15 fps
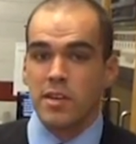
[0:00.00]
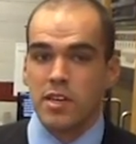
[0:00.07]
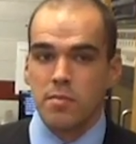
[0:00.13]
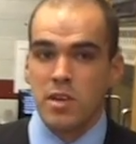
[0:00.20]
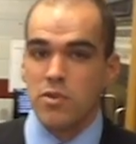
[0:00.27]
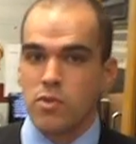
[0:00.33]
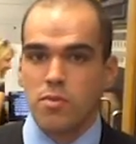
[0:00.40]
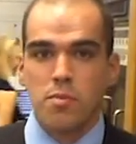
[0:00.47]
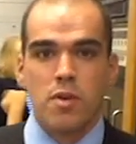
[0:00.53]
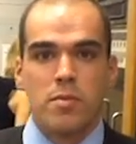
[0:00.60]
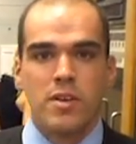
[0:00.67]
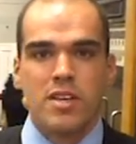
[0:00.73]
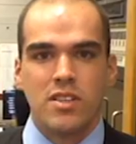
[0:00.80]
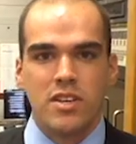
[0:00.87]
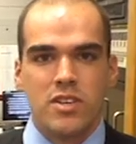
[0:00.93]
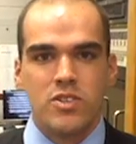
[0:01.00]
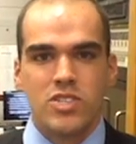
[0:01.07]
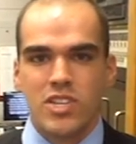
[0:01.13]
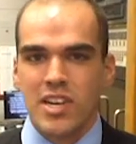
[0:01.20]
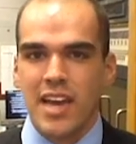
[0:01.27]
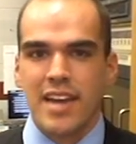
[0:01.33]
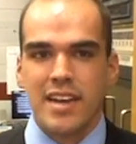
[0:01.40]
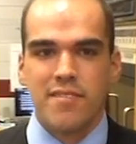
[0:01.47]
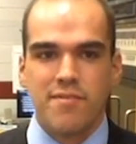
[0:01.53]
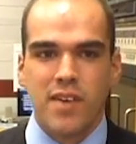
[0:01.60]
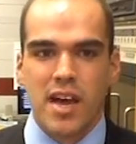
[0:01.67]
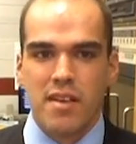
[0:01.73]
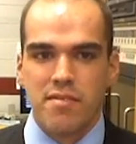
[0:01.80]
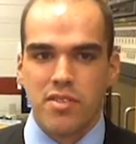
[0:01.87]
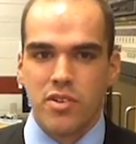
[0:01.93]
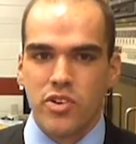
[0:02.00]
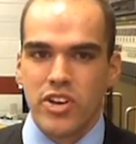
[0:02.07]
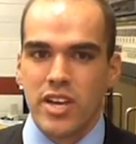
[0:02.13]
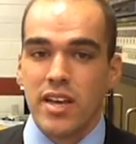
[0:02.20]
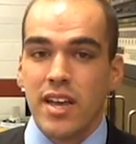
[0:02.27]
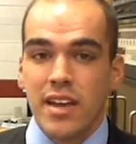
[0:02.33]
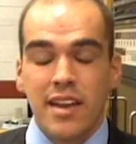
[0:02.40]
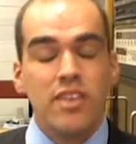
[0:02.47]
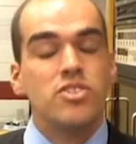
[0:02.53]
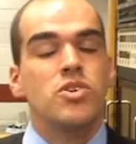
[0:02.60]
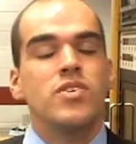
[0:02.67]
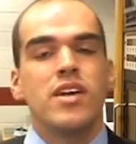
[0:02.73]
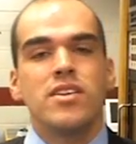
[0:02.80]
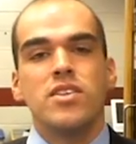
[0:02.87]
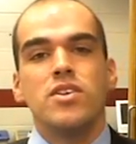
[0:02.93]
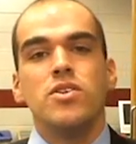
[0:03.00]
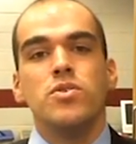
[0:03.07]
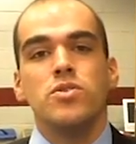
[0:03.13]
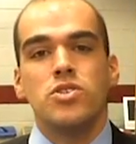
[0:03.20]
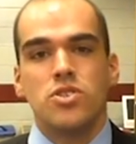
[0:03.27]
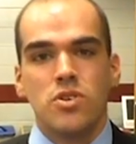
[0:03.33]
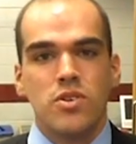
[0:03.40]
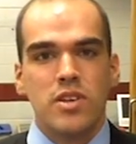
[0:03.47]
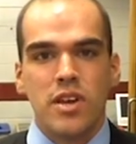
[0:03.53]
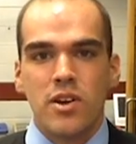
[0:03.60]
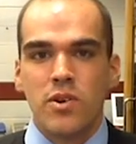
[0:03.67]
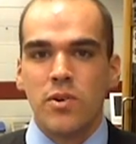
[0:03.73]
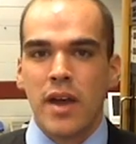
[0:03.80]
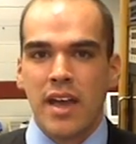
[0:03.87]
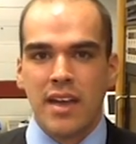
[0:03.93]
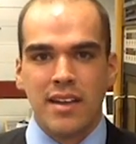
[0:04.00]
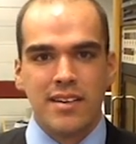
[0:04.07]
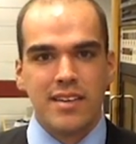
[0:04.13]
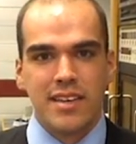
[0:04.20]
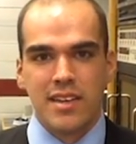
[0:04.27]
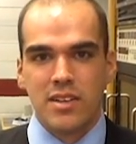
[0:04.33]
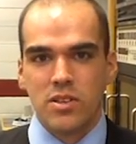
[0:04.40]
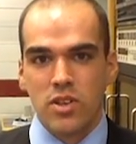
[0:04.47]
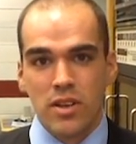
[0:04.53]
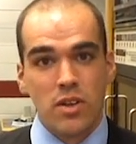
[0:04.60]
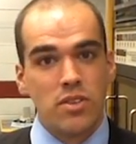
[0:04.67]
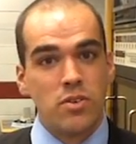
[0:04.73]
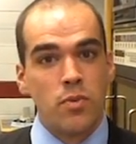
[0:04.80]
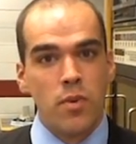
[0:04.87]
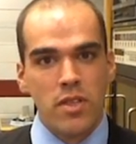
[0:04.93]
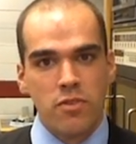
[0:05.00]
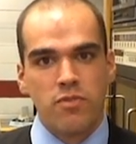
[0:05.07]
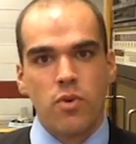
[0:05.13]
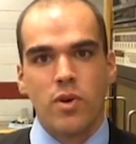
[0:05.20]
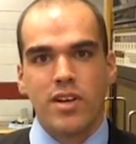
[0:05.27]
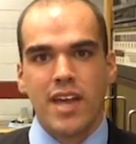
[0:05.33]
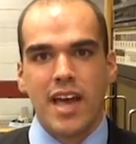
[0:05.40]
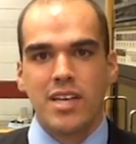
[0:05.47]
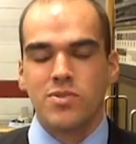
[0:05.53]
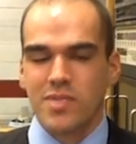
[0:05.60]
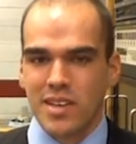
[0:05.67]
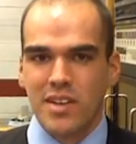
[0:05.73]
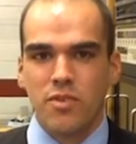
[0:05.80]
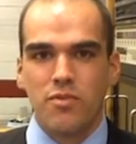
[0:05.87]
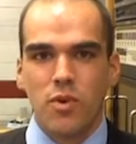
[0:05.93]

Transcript: going to meet with Republican leaders tonight at 5:30. Now let's go down to the news studio and get a look at the weather forecast with Kendall